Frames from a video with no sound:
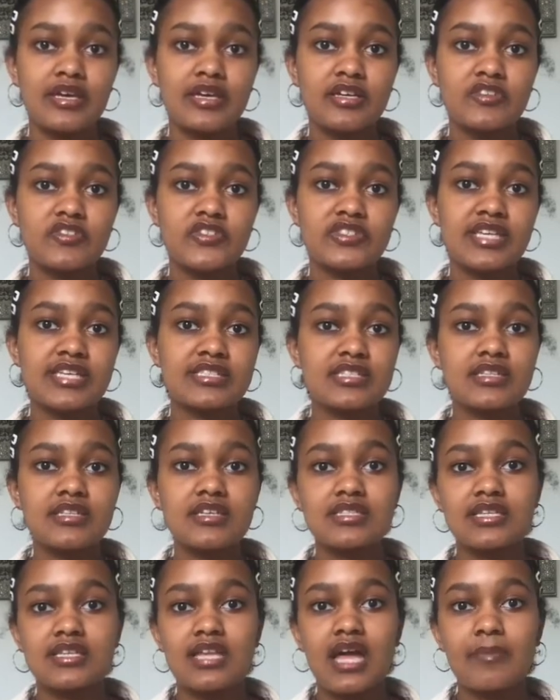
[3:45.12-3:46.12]
She says it
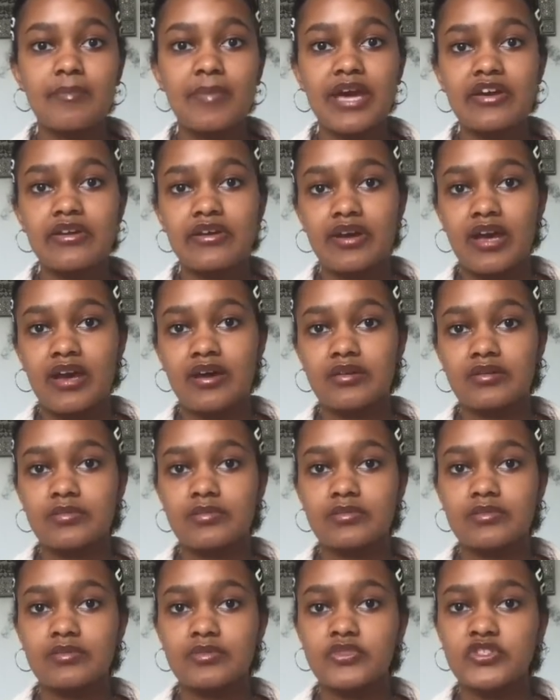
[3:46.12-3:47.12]
looks a lot better now.
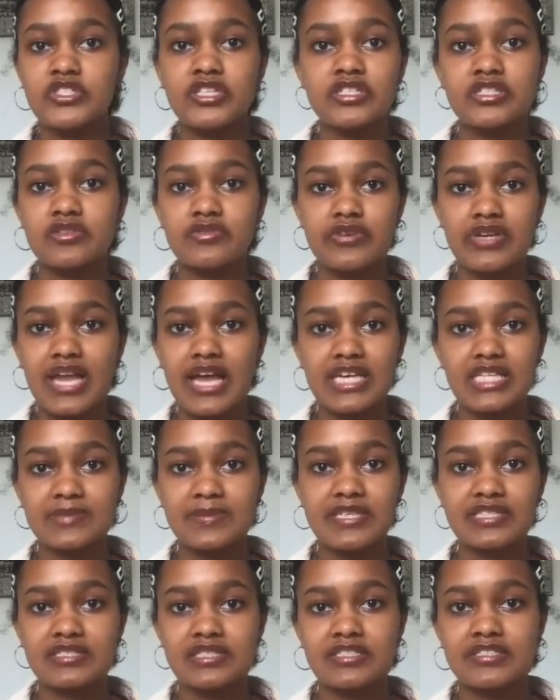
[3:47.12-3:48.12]
She doesn't relax my
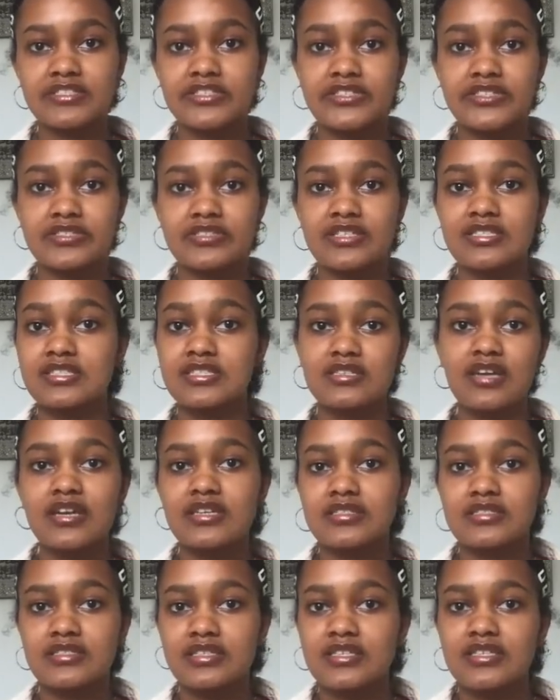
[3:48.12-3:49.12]
sister's, it's not
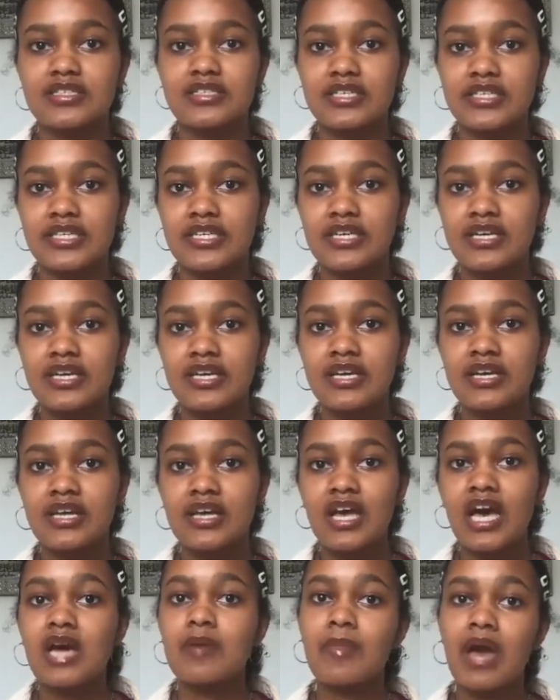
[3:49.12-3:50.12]
as curly.
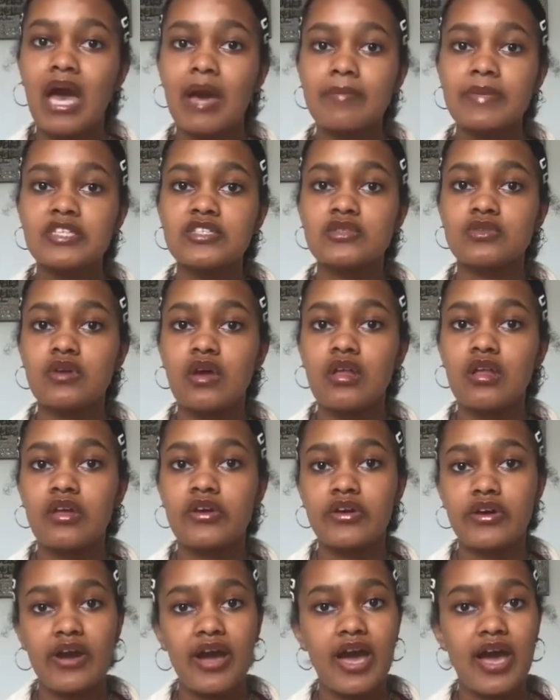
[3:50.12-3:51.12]
I'm happy to no
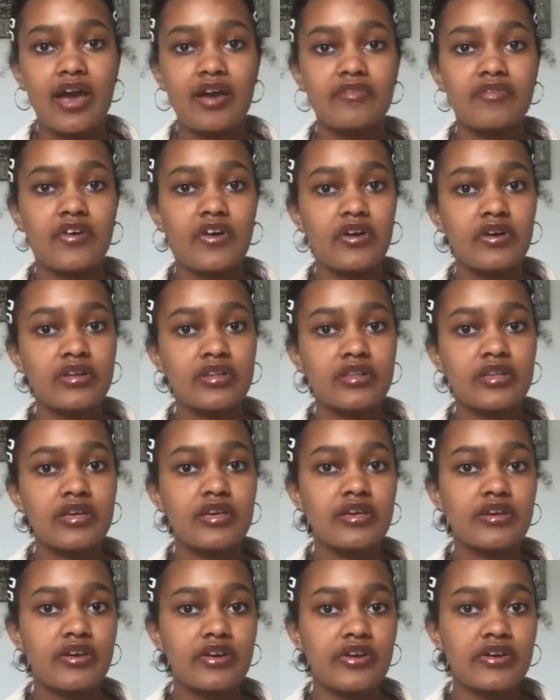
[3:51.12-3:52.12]
longer have ugly,
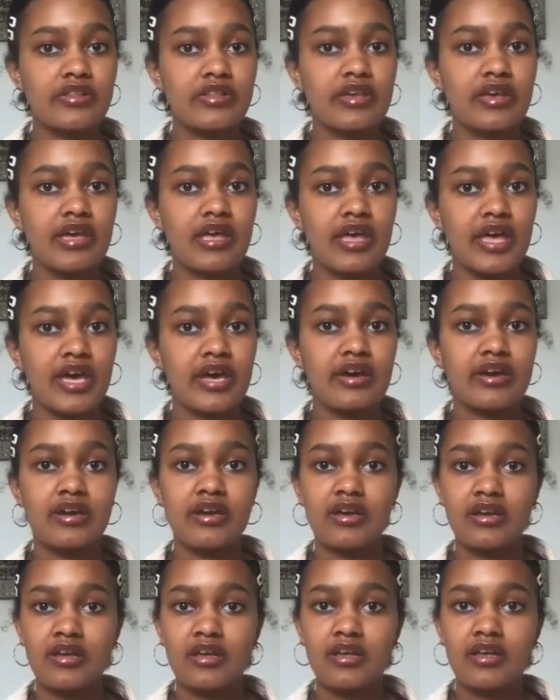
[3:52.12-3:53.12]
curly hair.
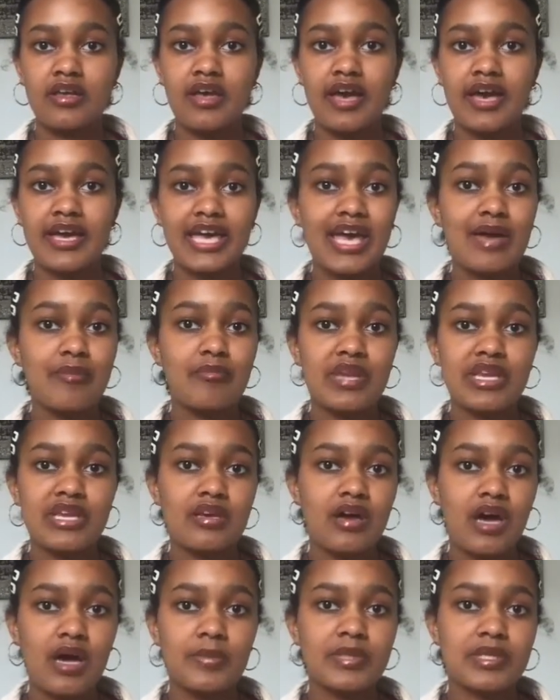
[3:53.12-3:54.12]
I get many
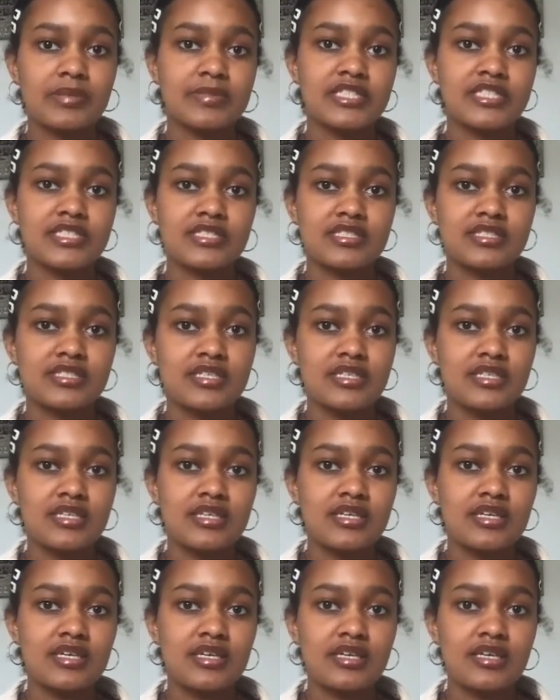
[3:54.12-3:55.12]
compliments.
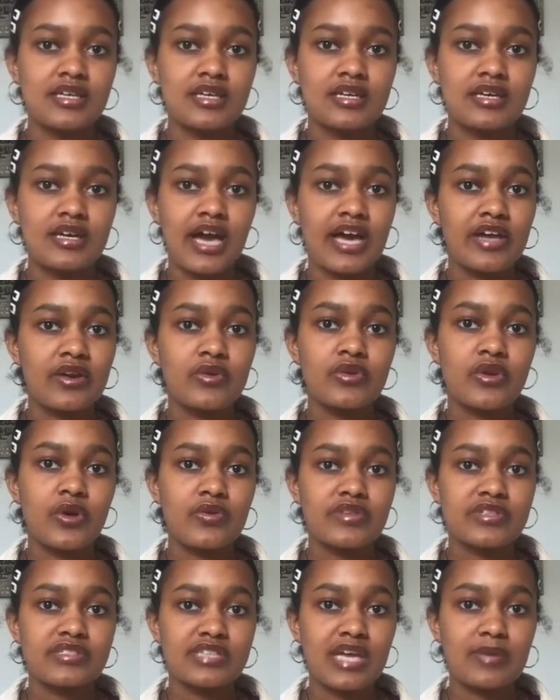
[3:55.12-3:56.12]
I don't know
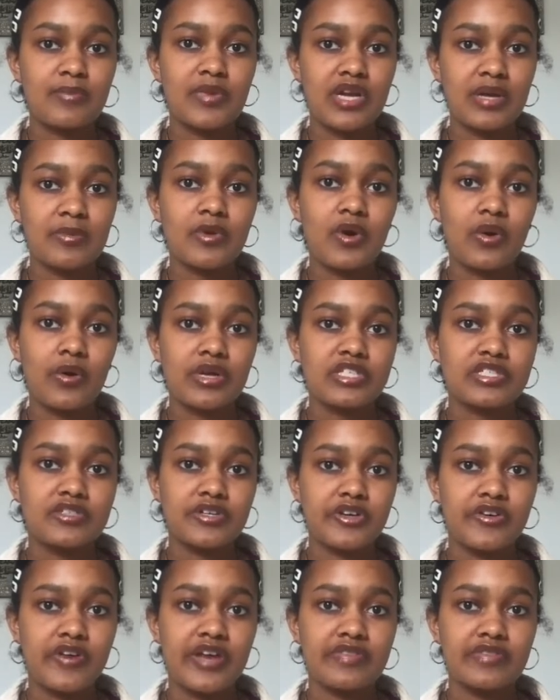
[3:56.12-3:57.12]
this yet, but I'm going to
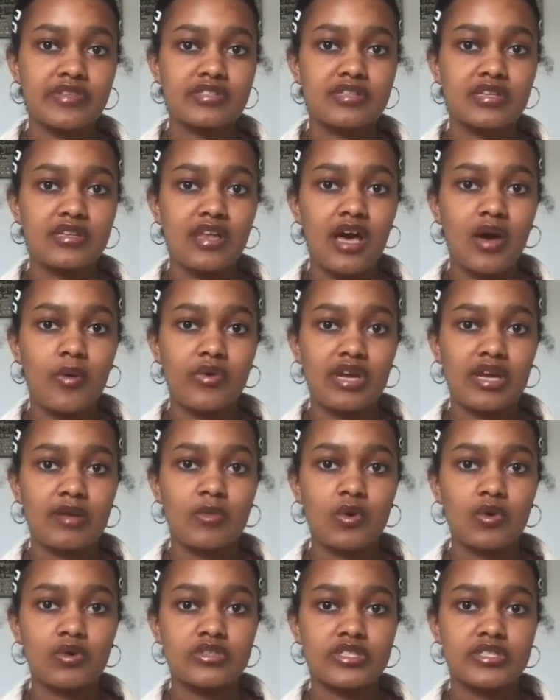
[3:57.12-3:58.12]
regret this a lot when I'm
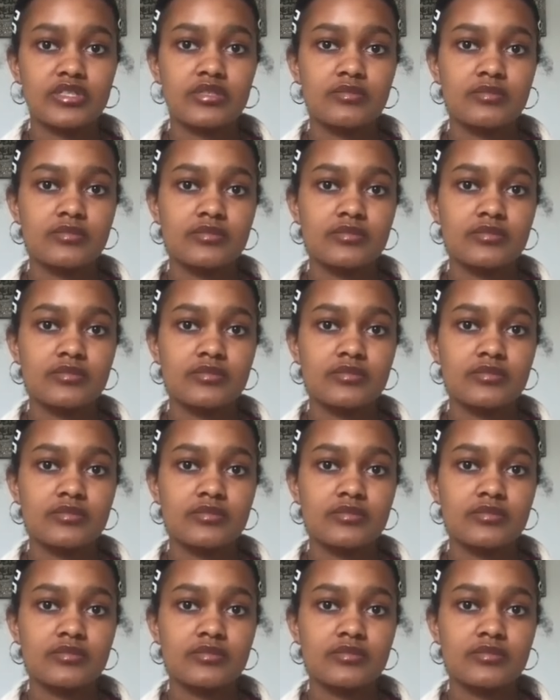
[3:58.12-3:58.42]
older.